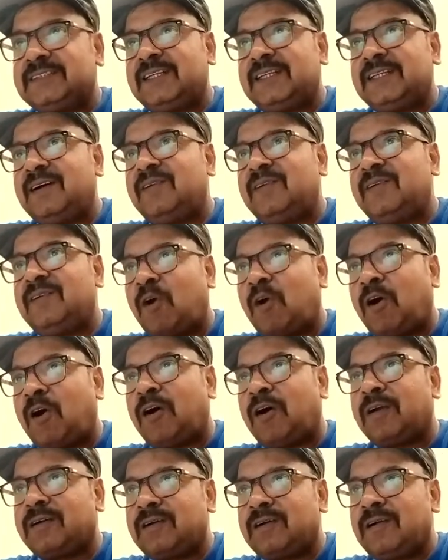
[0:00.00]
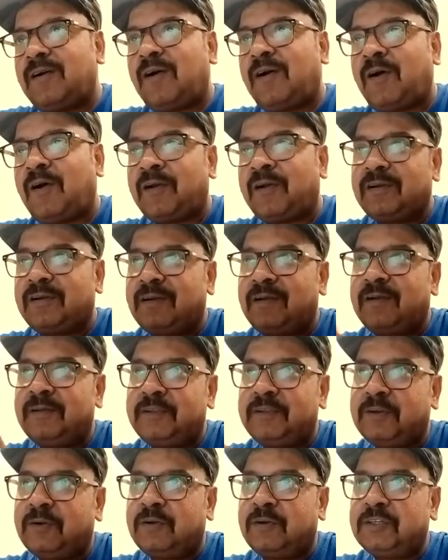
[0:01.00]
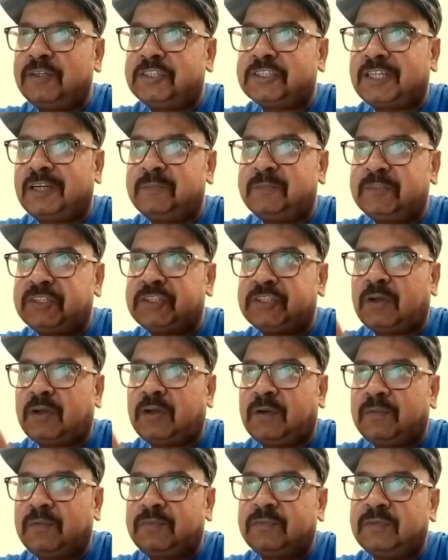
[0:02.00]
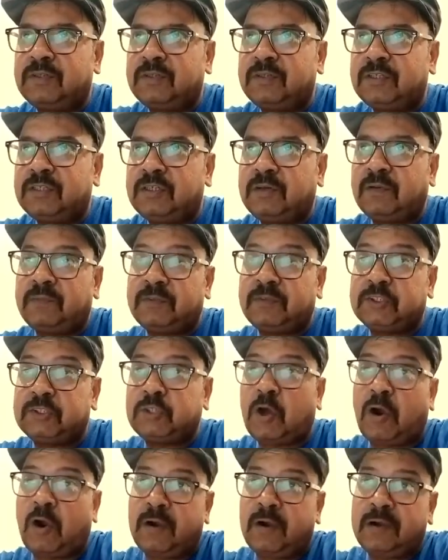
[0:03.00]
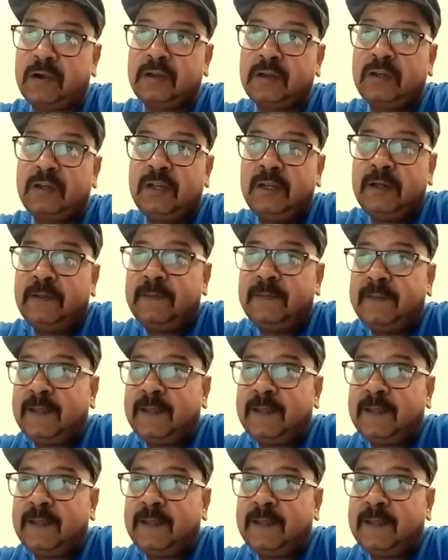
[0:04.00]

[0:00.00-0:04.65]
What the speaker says: a war or a skirmish of a sort, then